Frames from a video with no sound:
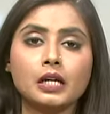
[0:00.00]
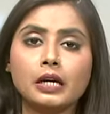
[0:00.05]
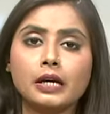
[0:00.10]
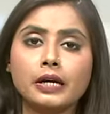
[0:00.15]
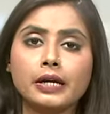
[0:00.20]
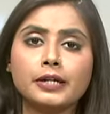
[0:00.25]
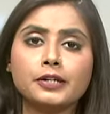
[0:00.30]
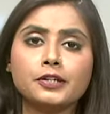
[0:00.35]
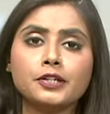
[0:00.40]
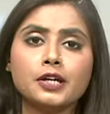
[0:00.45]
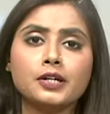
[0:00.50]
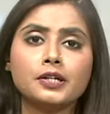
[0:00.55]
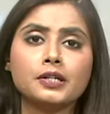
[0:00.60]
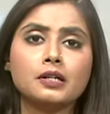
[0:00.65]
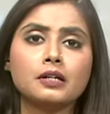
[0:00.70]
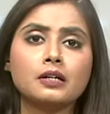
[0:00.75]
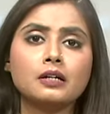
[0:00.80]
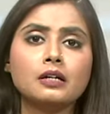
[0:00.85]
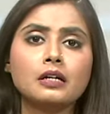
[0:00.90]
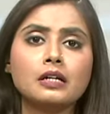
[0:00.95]
In
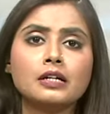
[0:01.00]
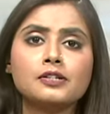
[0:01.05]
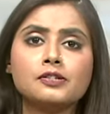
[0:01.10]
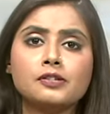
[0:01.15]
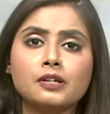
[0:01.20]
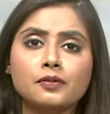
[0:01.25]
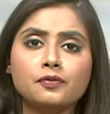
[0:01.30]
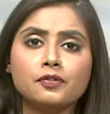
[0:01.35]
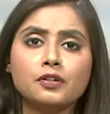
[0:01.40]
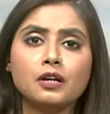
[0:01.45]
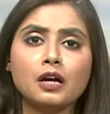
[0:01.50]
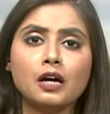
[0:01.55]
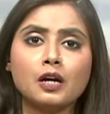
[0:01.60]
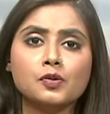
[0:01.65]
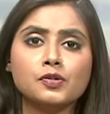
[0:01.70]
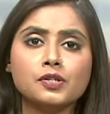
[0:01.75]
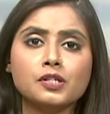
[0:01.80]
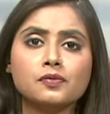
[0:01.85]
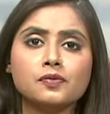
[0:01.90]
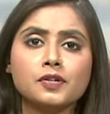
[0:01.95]
Kerala, several
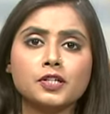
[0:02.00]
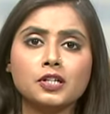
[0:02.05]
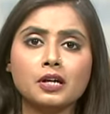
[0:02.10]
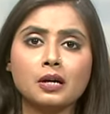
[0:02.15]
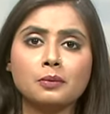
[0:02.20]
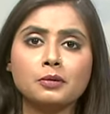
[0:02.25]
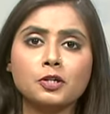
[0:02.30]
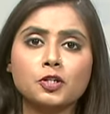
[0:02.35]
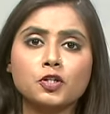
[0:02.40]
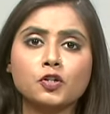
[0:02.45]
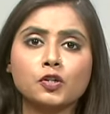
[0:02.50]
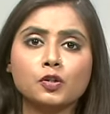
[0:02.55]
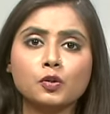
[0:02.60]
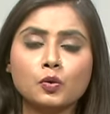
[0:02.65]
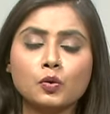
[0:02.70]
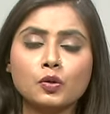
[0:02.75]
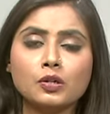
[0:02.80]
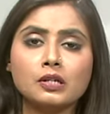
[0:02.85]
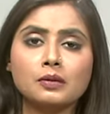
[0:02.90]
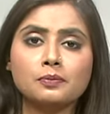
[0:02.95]
houses were damaged in
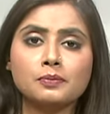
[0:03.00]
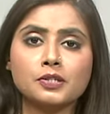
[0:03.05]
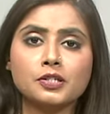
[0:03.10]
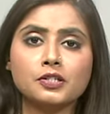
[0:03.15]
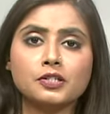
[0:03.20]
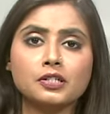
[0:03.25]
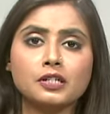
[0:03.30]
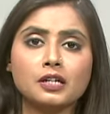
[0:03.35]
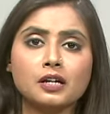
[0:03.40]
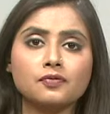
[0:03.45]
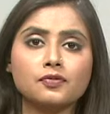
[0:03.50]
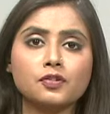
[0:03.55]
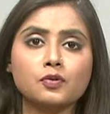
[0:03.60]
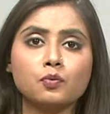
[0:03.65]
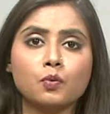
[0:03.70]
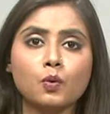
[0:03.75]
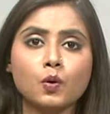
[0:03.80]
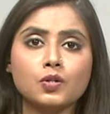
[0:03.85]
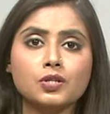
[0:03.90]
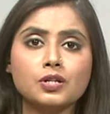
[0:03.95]
Kollam city after
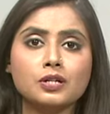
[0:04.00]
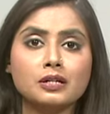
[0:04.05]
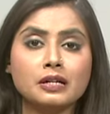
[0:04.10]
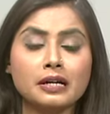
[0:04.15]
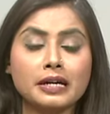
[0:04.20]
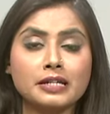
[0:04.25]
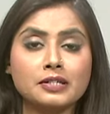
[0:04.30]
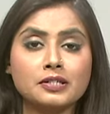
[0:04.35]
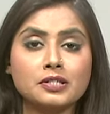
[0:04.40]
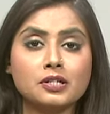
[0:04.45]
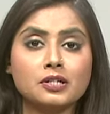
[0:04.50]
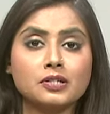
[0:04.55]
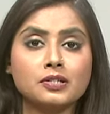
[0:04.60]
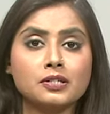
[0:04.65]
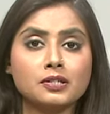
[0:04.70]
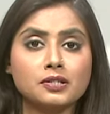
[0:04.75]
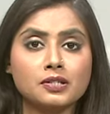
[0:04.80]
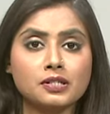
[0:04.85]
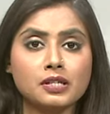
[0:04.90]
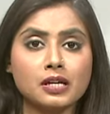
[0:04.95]
water entered
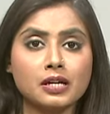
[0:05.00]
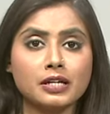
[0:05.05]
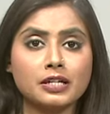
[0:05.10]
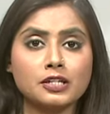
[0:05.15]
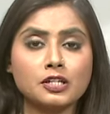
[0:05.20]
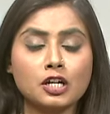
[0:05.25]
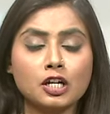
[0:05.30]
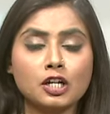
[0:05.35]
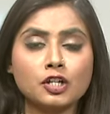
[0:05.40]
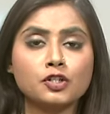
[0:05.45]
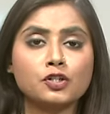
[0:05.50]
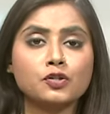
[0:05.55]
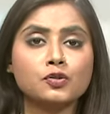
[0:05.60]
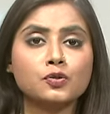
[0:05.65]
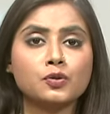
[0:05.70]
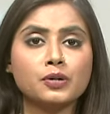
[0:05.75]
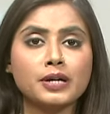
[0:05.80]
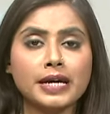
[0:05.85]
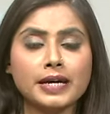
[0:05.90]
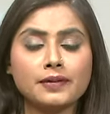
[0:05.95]
inside due to
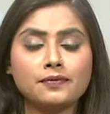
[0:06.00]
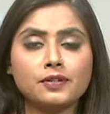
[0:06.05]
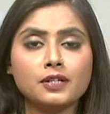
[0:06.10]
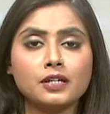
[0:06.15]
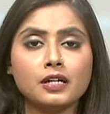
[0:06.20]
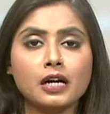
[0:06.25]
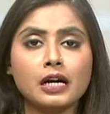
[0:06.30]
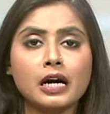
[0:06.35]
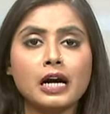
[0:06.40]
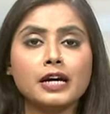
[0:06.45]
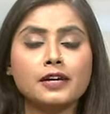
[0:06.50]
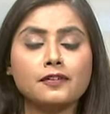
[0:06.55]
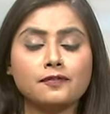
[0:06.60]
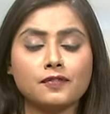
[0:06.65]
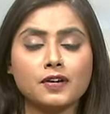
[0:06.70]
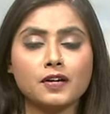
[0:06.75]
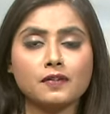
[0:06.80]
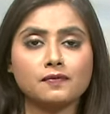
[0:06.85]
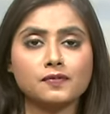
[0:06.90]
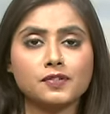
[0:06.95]
heavy high
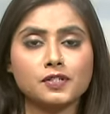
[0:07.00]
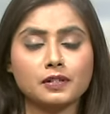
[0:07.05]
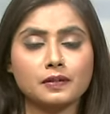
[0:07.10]
waves.